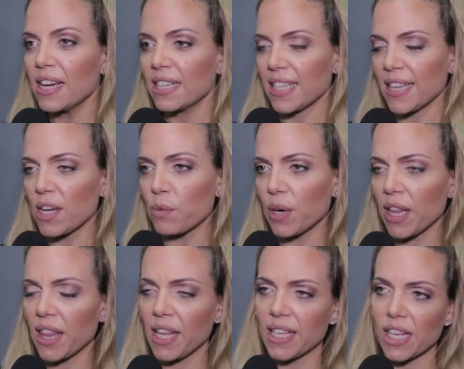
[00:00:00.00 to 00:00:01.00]
Because I think one
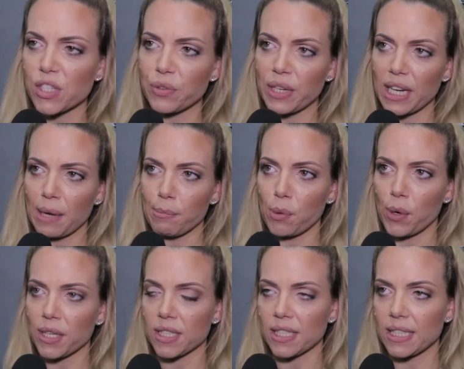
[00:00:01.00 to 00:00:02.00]
of the things that's really
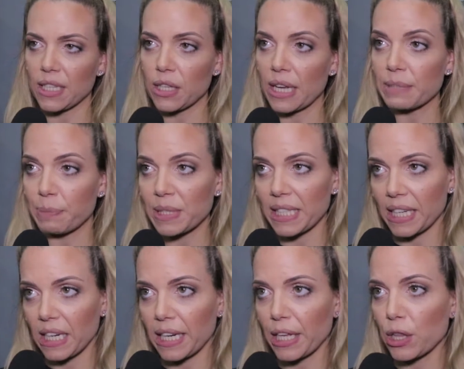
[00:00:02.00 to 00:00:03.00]
important, in, uh,
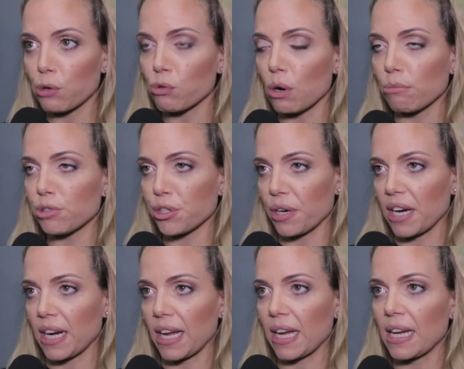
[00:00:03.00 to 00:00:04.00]
particularly in the rum
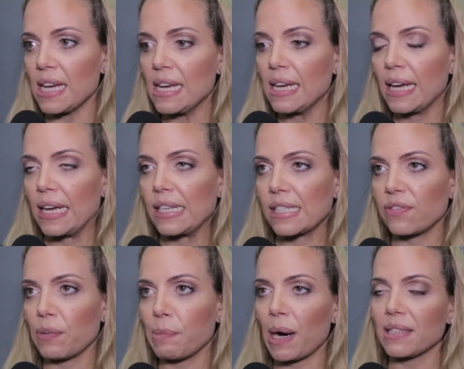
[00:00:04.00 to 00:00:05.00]
training, is
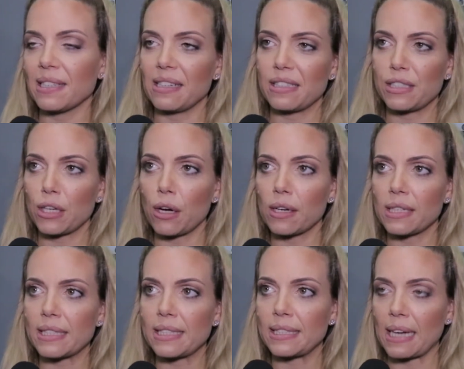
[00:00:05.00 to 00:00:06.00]
for bartenders to
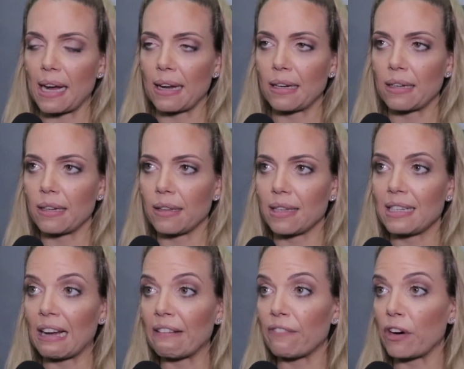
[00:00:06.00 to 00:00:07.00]
understand the
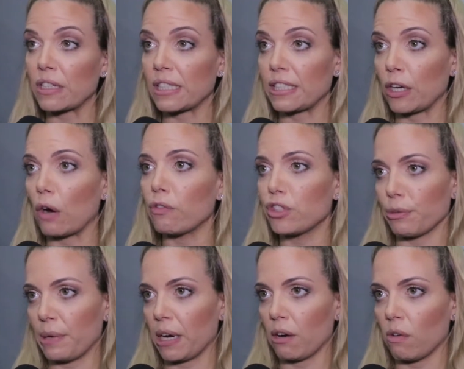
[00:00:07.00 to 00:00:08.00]
diversity of
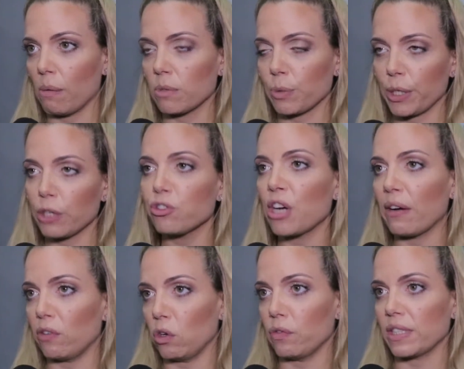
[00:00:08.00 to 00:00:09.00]
Jamaica rums. When you
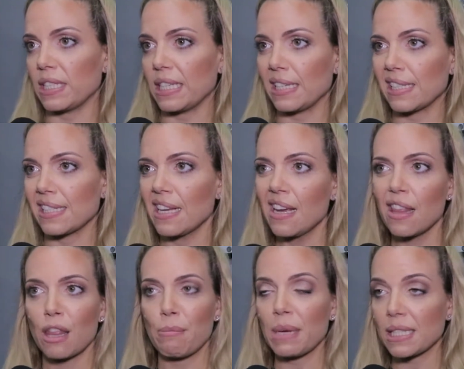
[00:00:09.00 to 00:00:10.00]
travel overseas,
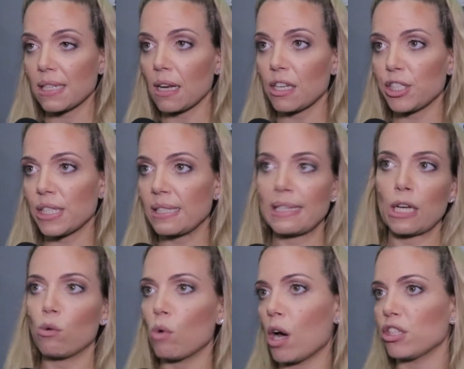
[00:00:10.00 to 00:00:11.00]
the mixologists,
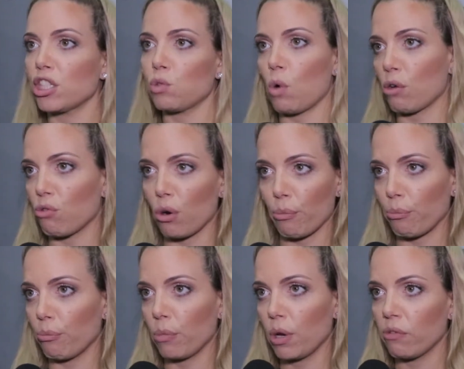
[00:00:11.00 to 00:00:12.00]
they don't want just one rum
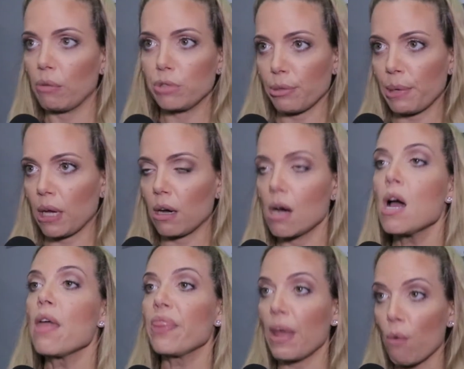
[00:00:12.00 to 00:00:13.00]
from Jamaica.
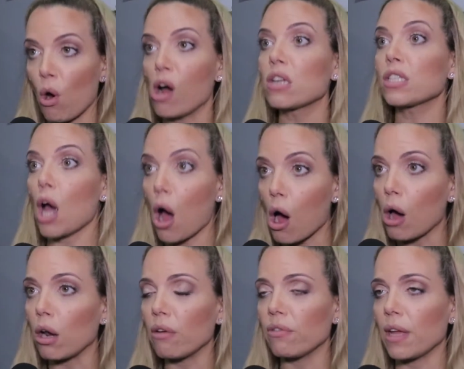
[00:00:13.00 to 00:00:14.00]
They want
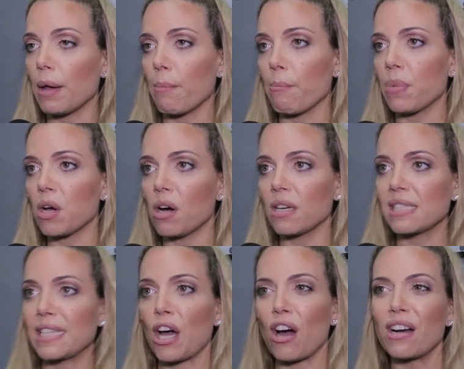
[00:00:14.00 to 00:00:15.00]
all of them
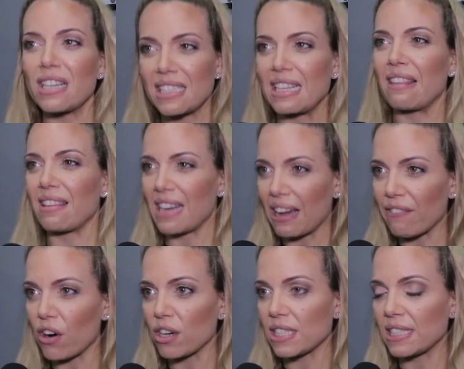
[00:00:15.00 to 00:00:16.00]
because they understand the
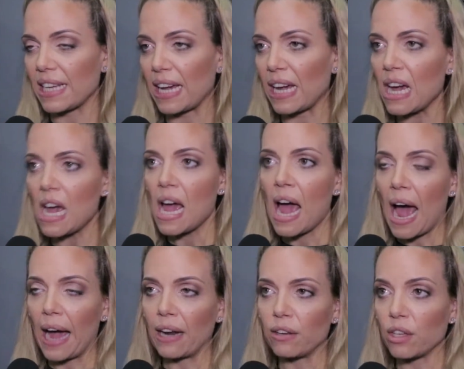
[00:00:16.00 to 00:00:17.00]
diversity
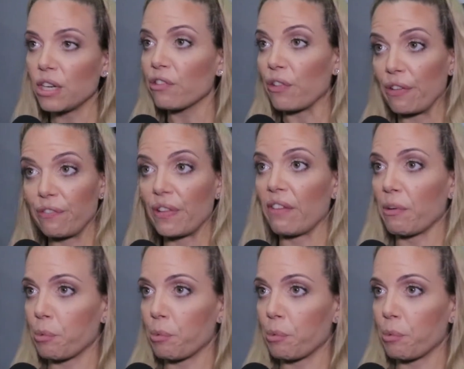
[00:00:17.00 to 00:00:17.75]
and the different flavor